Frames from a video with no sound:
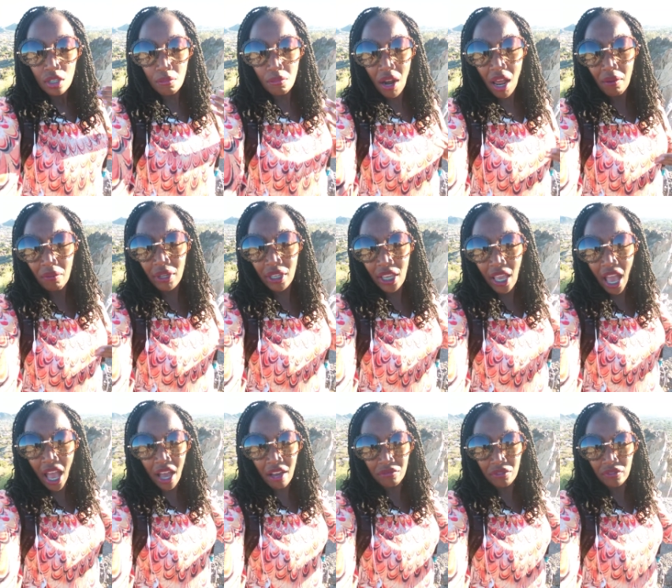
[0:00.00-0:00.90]
probably
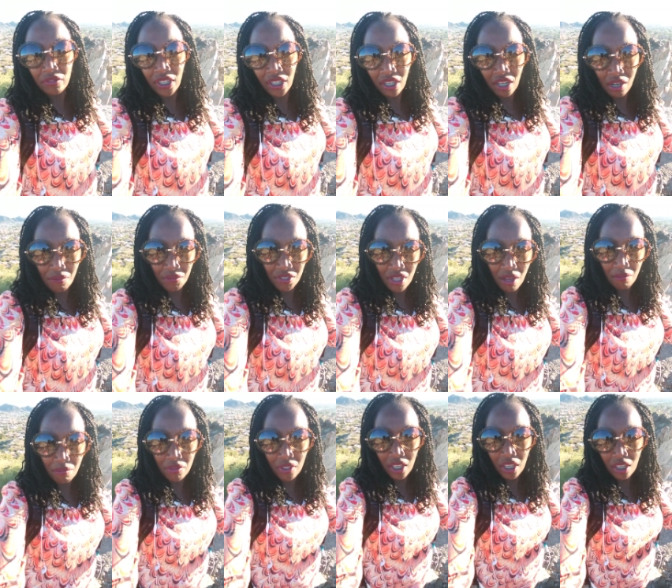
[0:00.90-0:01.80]
have overcome
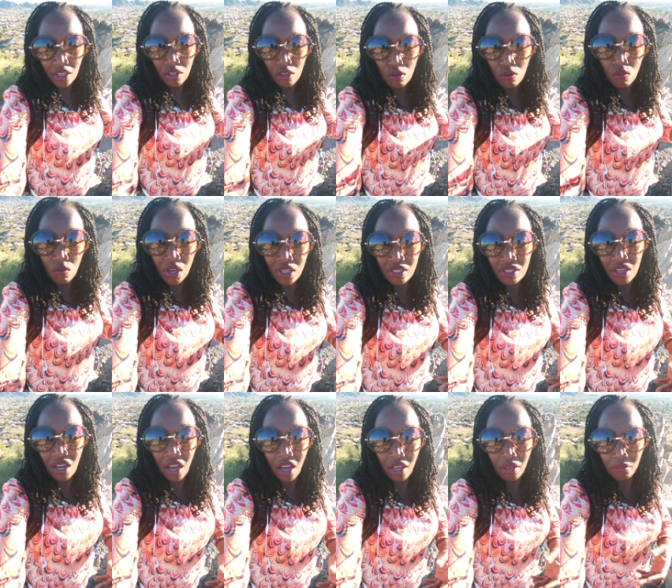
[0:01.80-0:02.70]
something one
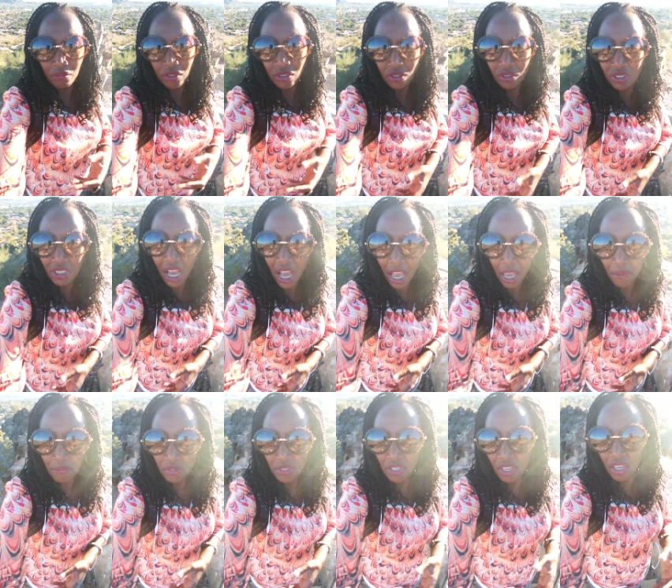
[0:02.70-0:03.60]
time, two
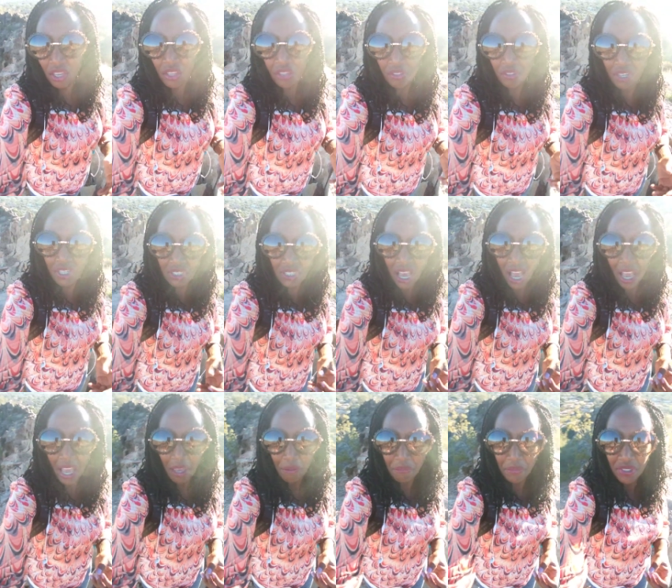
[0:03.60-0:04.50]
times, three
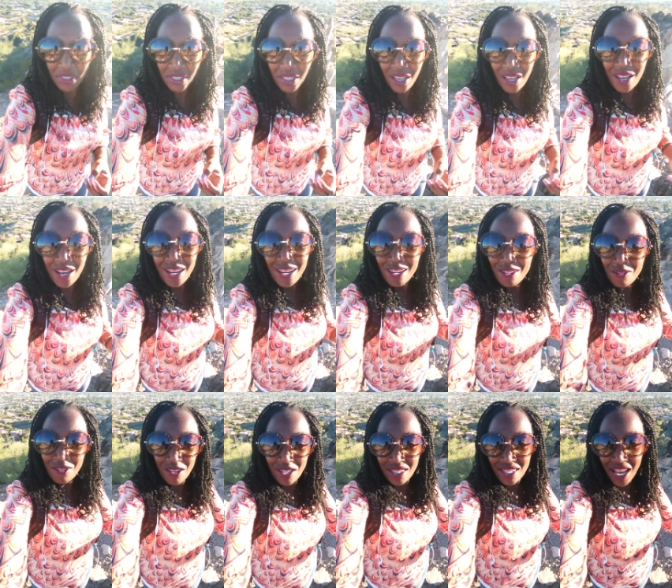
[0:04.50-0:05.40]
times,
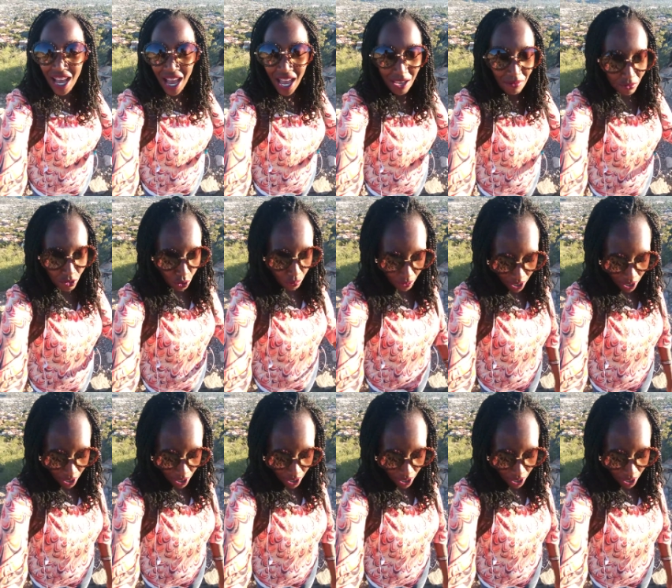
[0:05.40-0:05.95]
four times, or